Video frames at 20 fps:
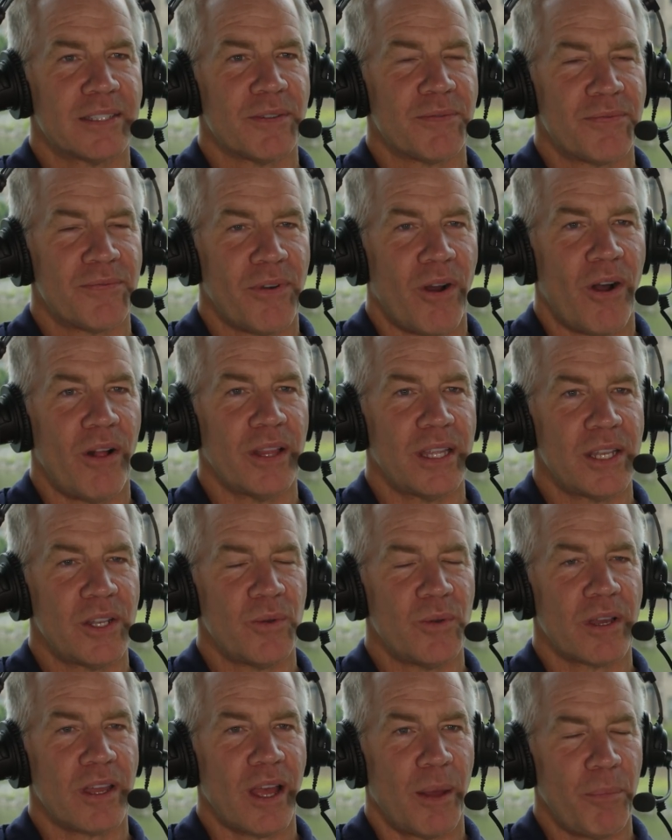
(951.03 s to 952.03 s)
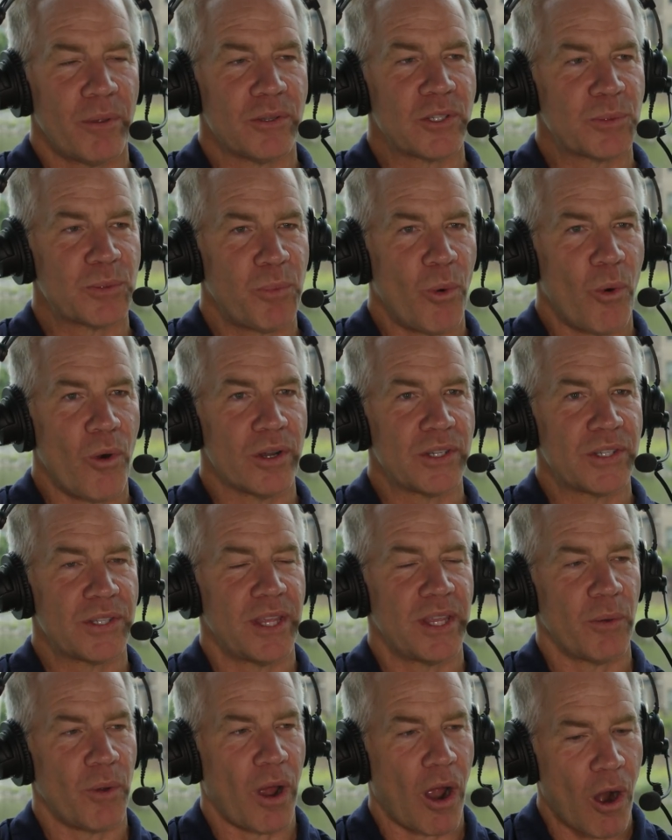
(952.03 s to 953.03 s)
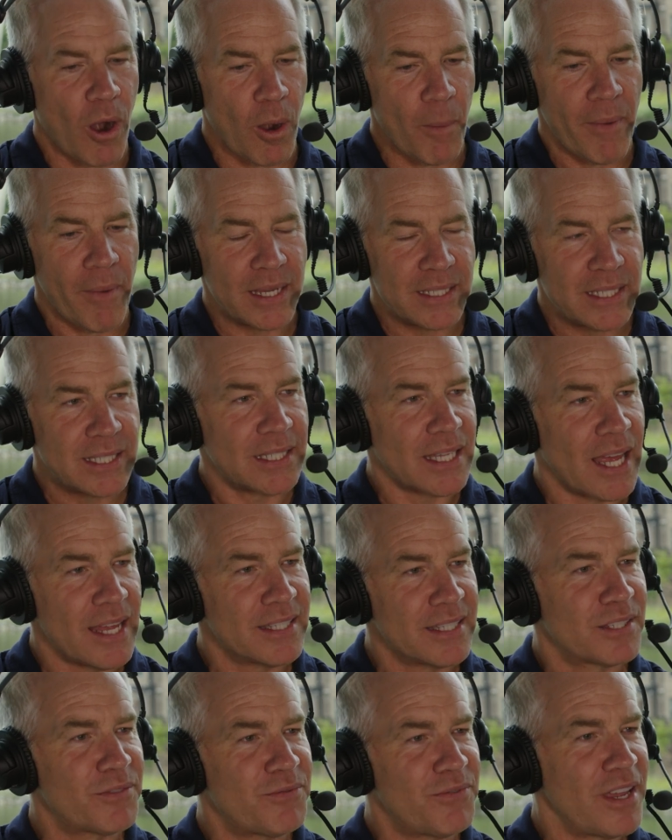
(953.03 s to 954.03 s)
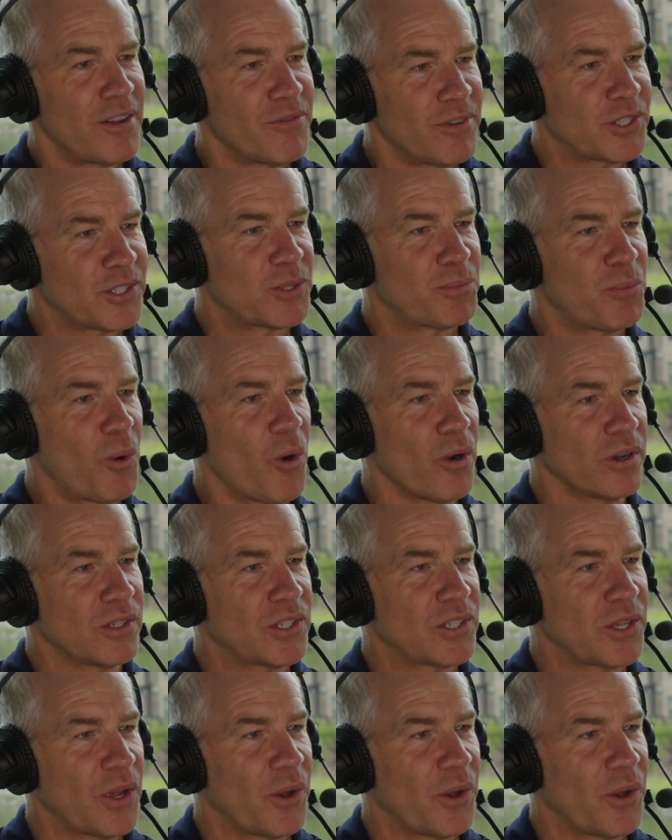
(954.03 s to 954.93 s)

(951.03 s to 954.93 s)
to fall into a couple sports that are my son's favorite sports.